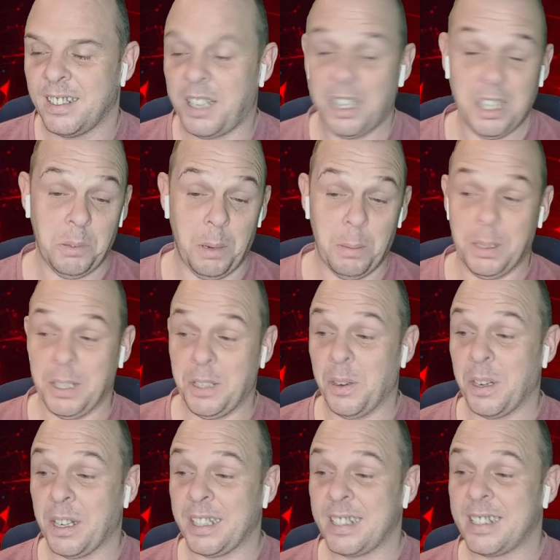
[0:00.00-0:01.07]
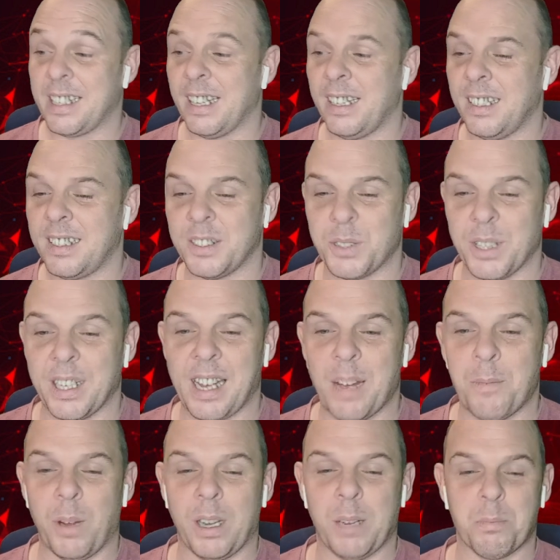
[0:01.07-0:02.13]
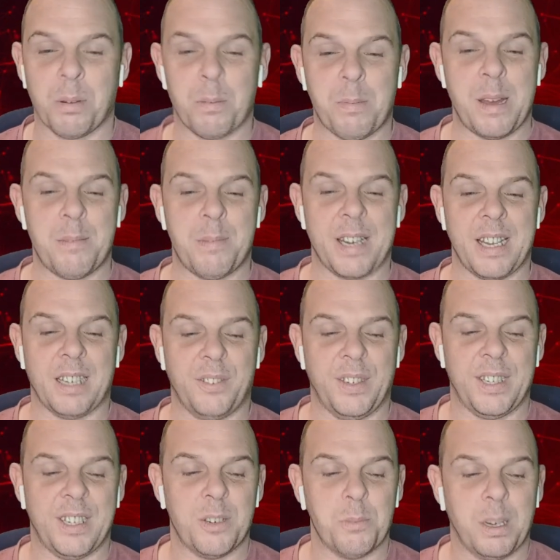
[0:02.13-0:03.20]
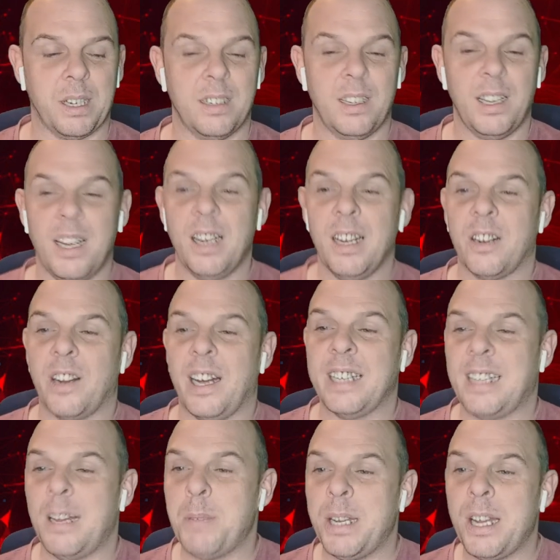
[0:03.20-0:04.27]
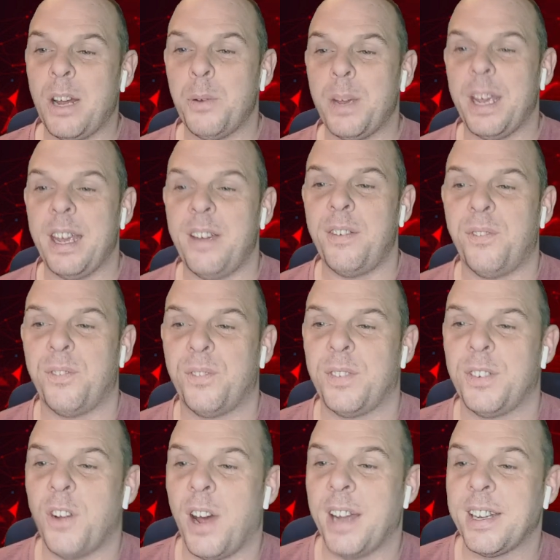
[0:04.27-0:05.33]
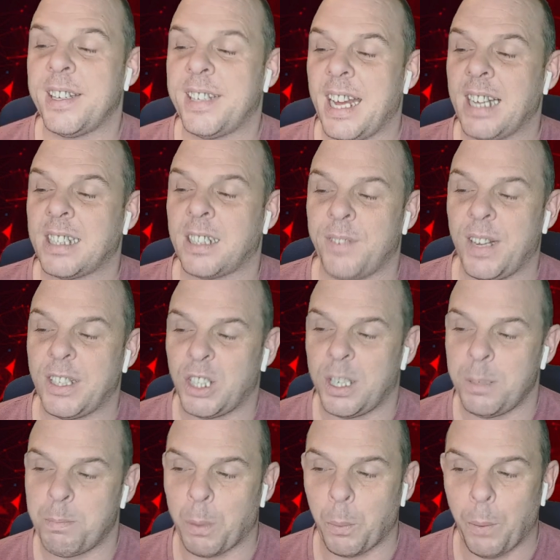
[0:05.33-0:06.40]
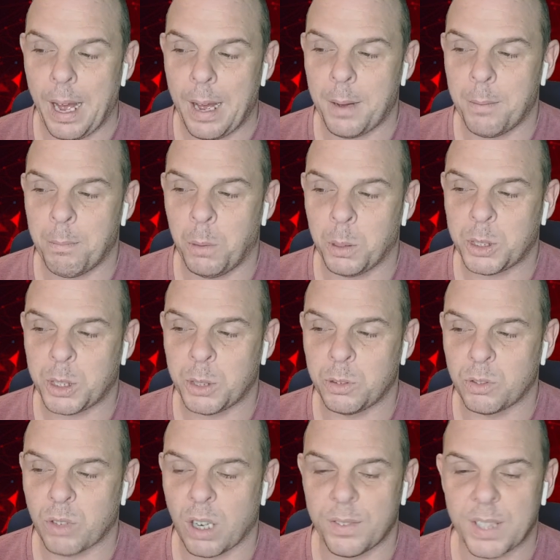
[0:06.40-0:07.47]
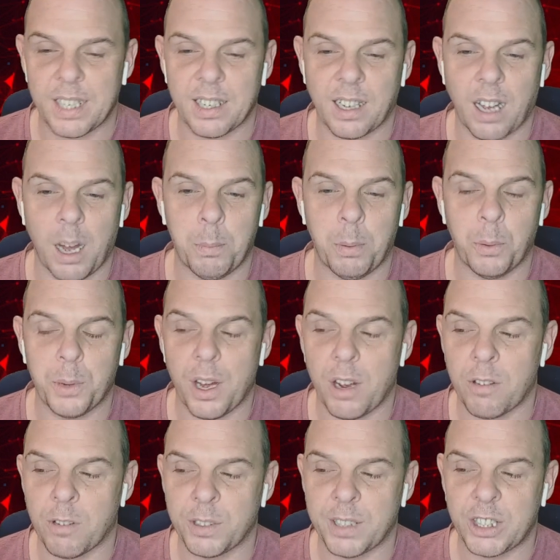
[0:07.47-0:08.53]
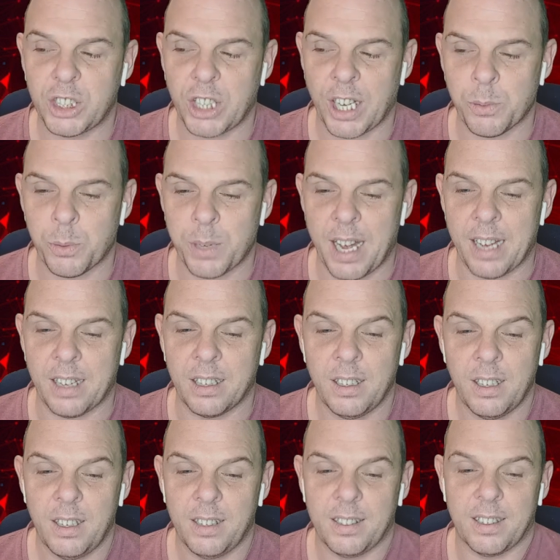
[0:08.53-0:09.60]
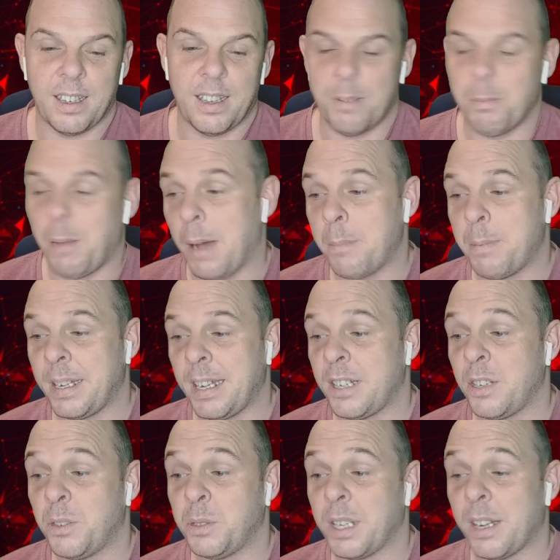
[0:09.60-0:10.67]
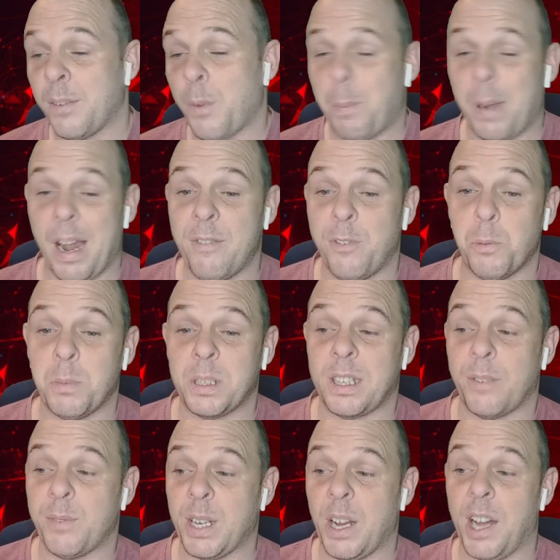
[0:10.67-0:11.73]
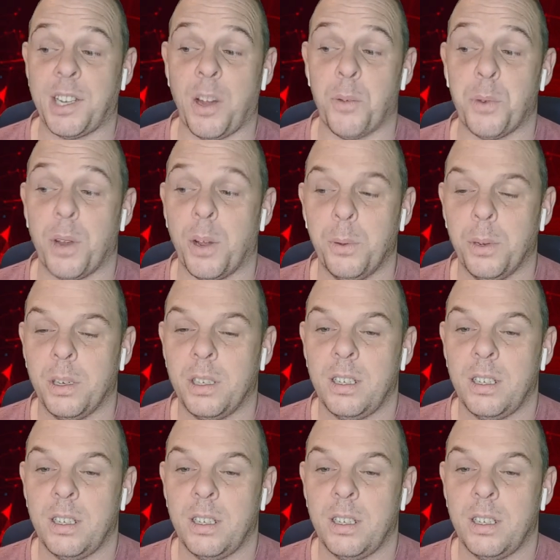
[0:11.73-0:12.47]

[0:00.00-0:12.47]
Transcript: So that's what I'm going to do. I'm going to sit and listen to it again while I'm preparing my next video. But guys, let me know if Nine and Dex have actually brought out more tunes rather than the couple that are on their channel now. That it might have been they used another platform or something. I don't know.